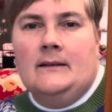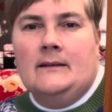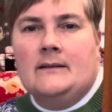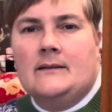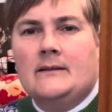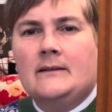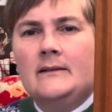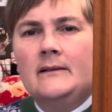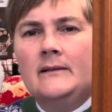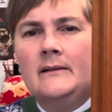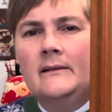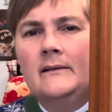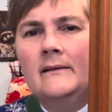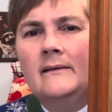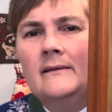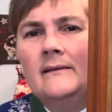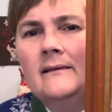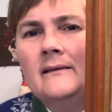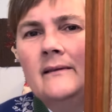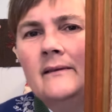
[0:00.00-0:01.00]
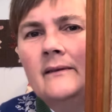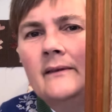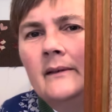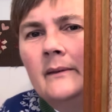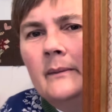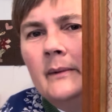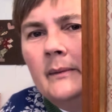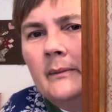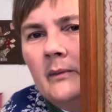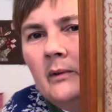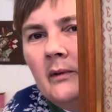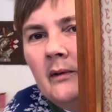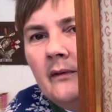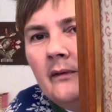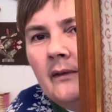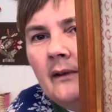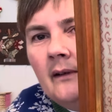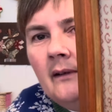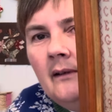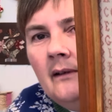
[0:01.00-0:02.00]
so a bit more
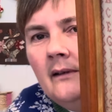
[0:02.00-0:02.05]
of a